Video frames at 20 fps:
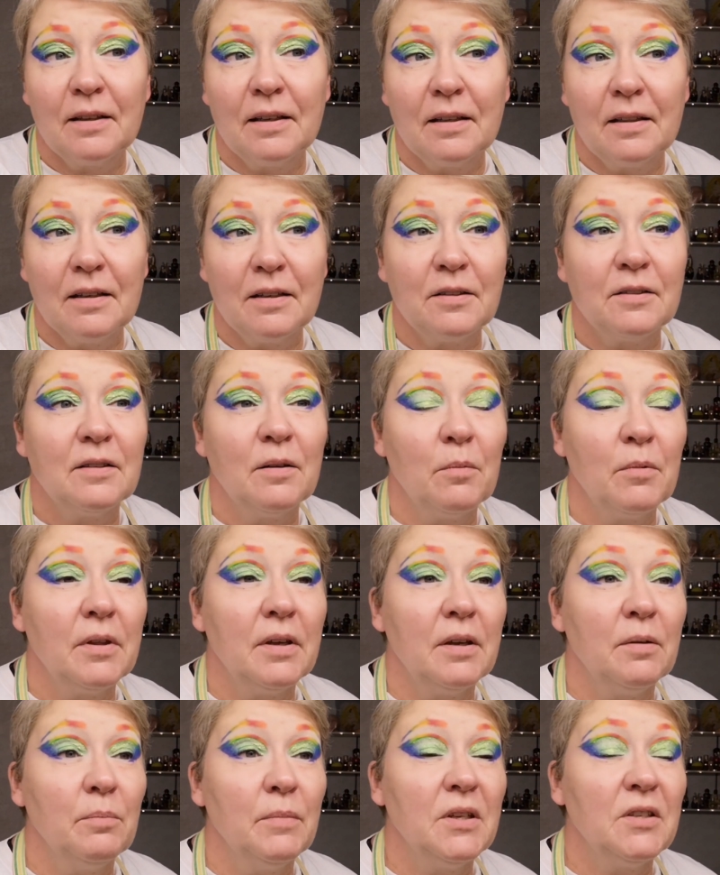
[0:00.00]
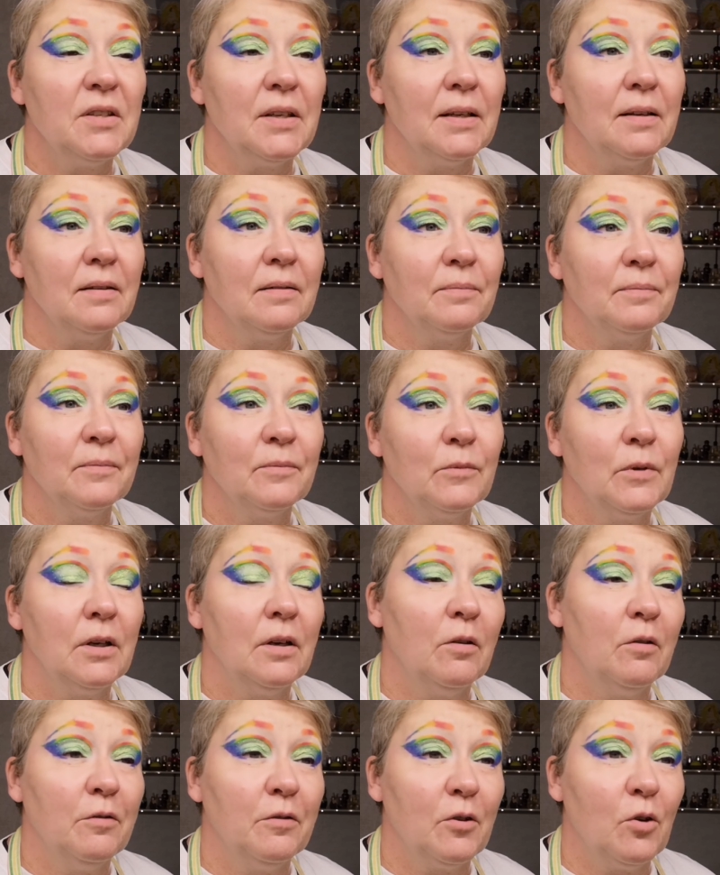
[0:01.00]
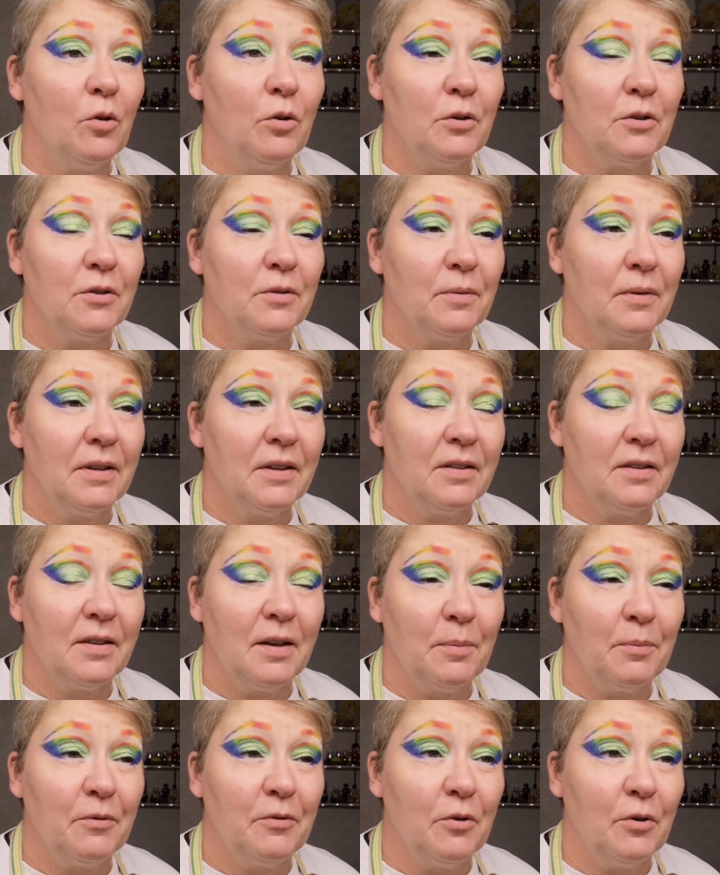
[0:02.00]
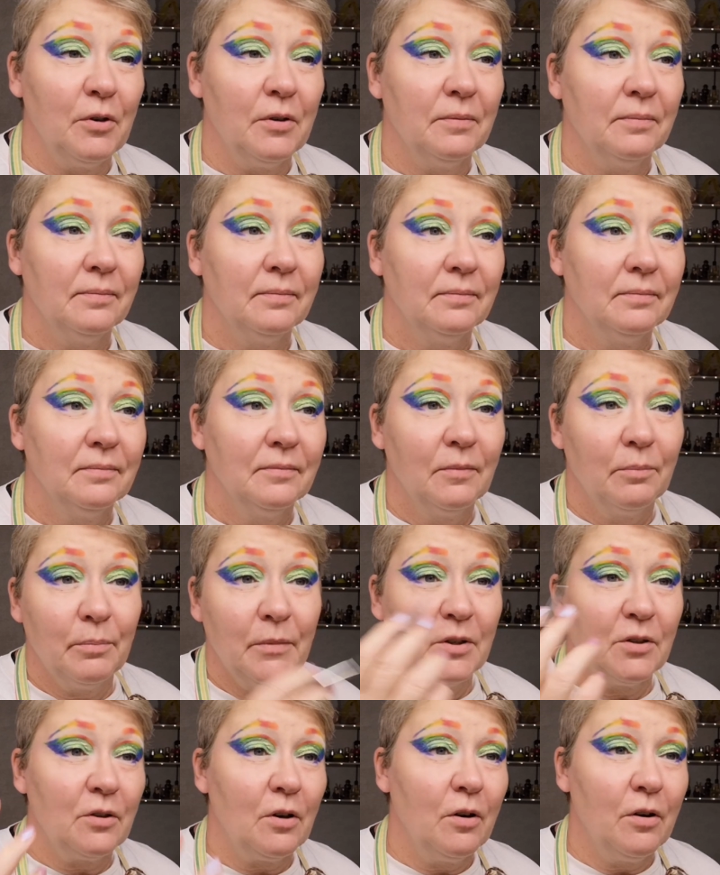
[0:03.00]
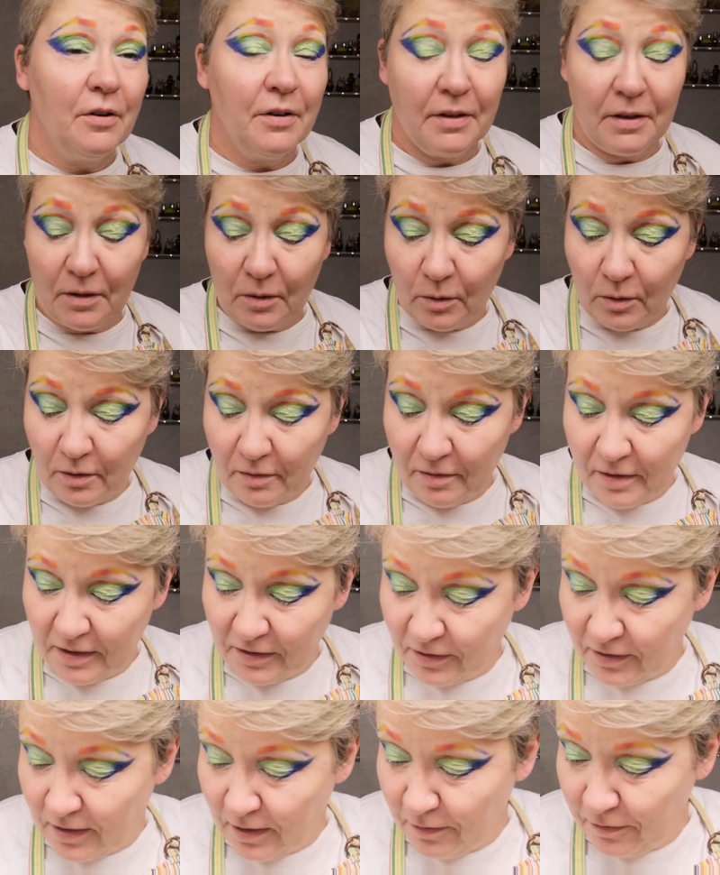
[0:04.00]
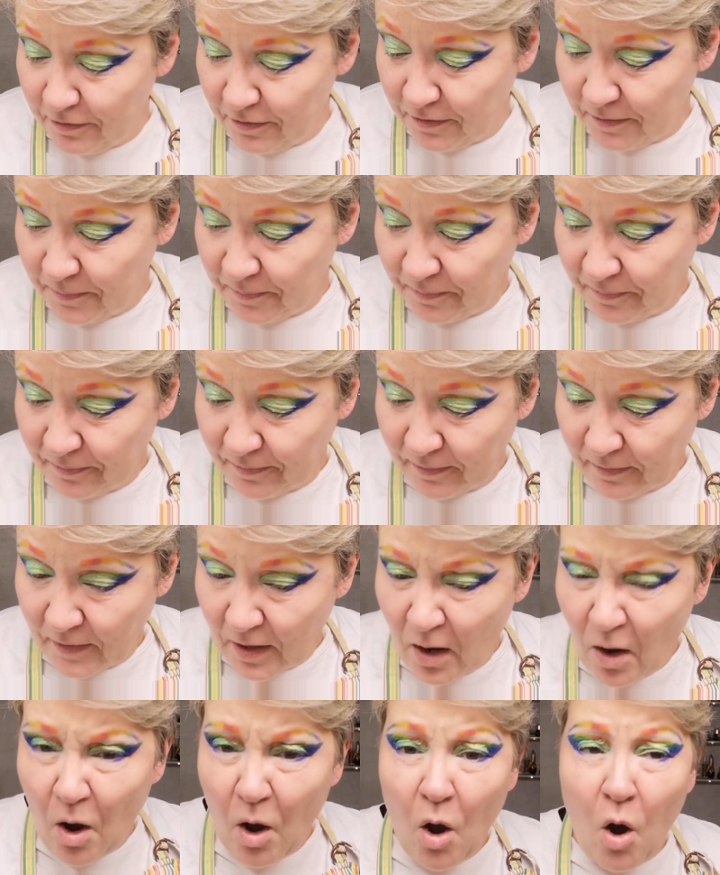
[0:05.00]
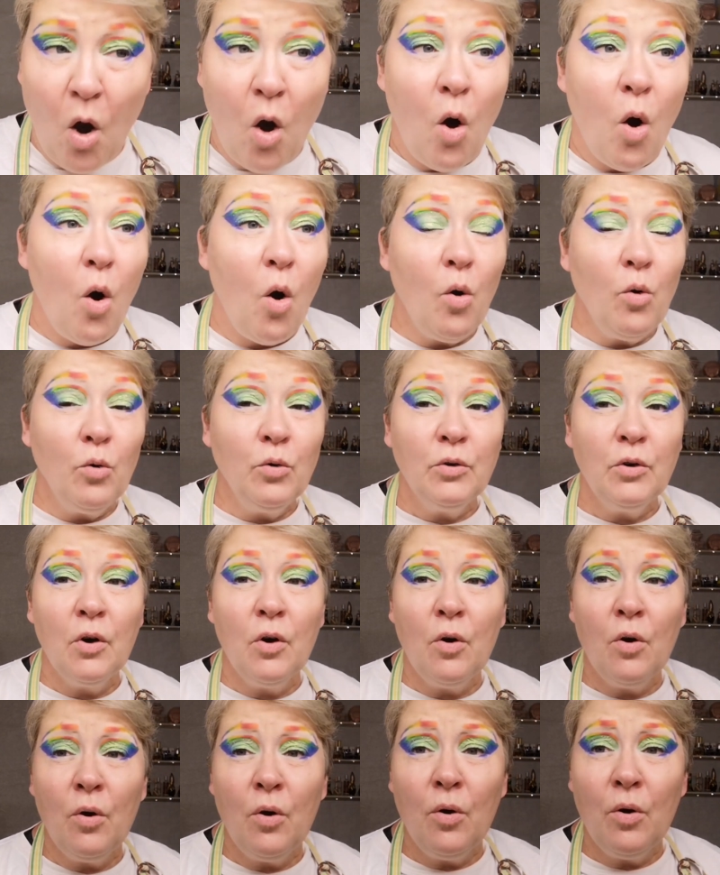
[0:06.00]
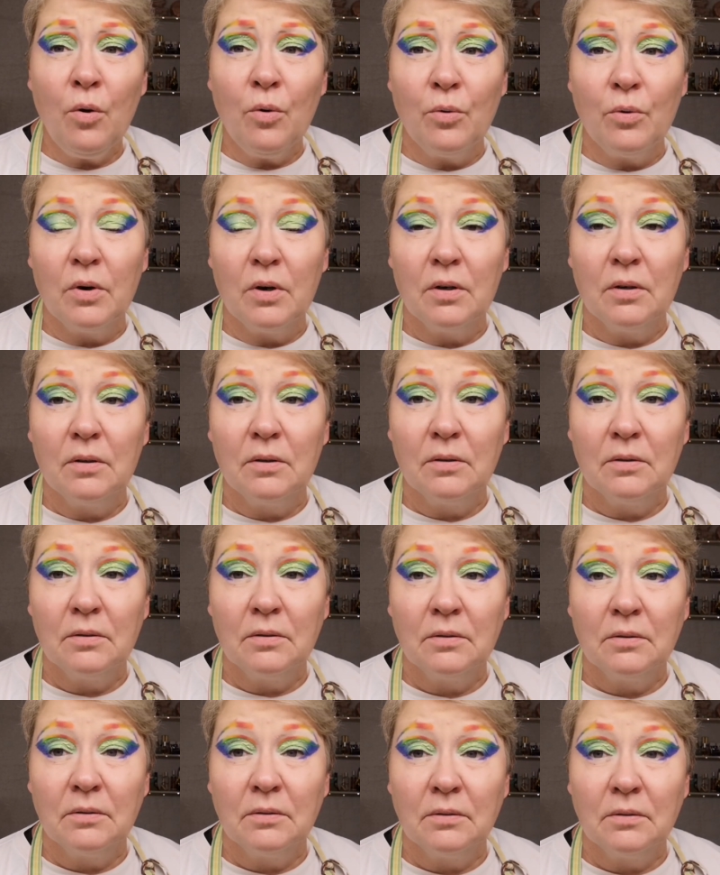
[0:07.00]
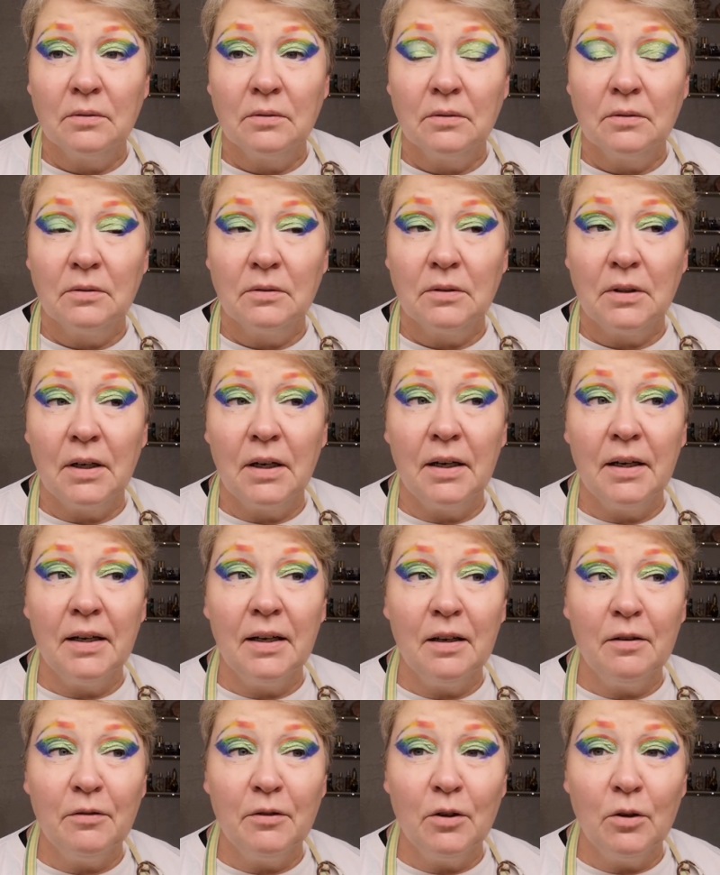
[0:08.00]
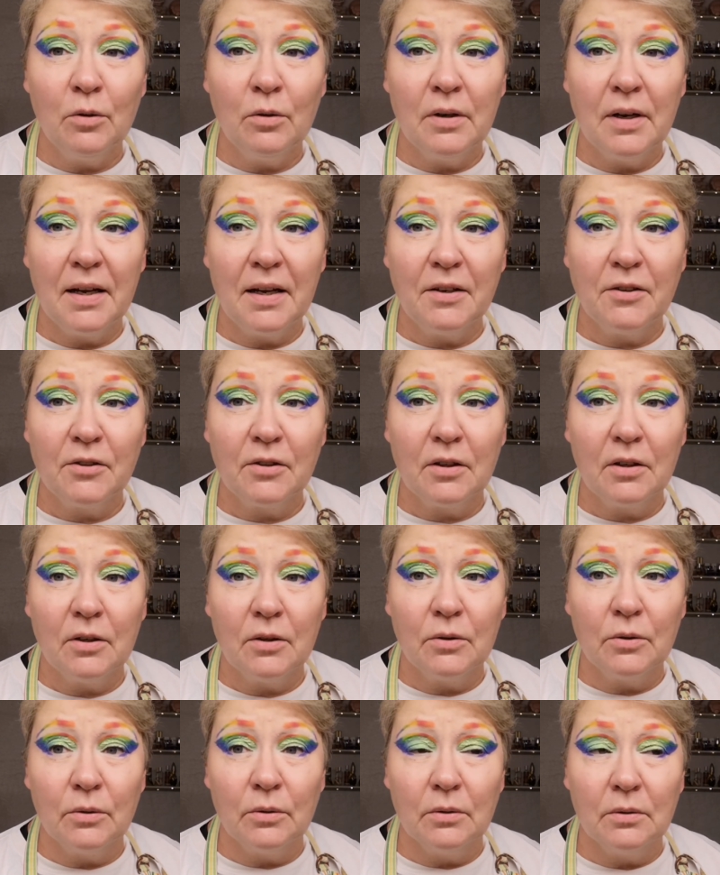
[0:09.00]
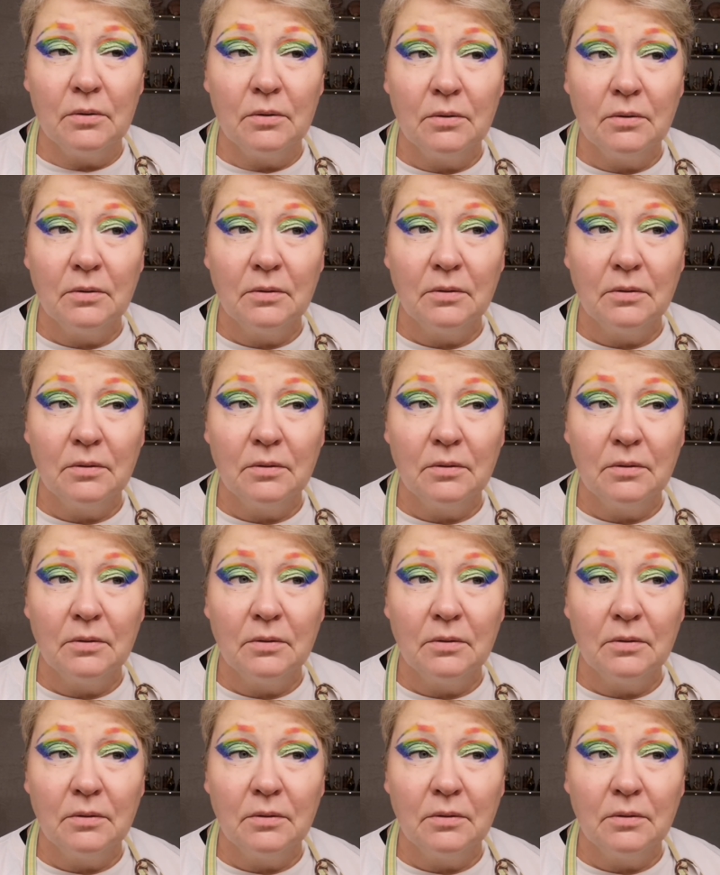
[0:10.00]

think there's something missing. Well, of course, except for mascara and all of that stuff. Oh no! I have no lash glue.